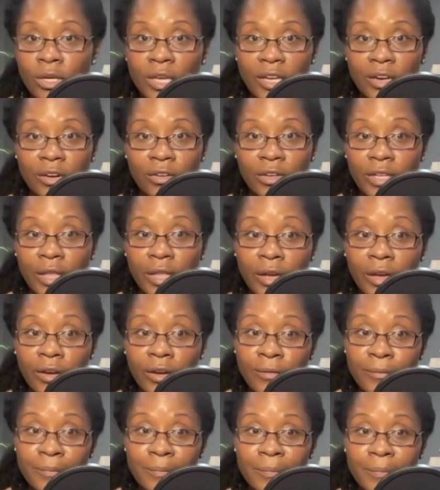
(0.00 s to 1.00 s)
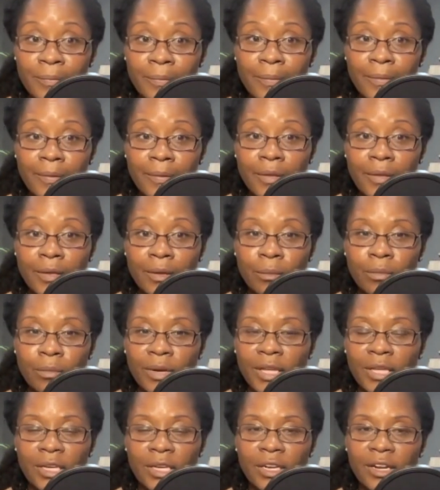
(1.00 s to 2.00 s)
here and there, but
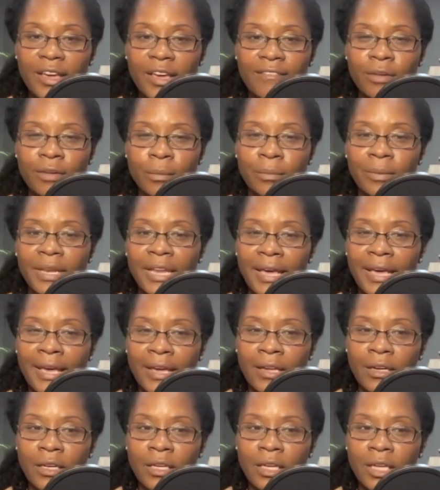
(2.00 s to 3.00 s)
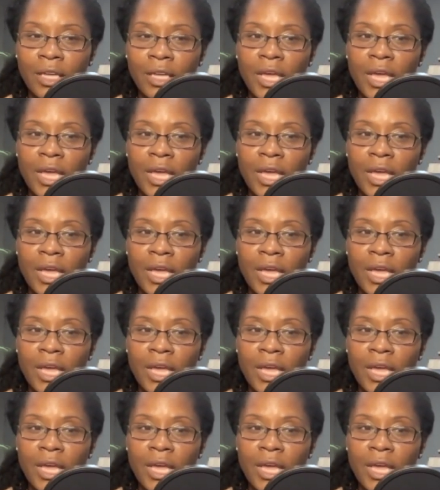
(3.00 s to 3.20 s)
I didn't have a plan.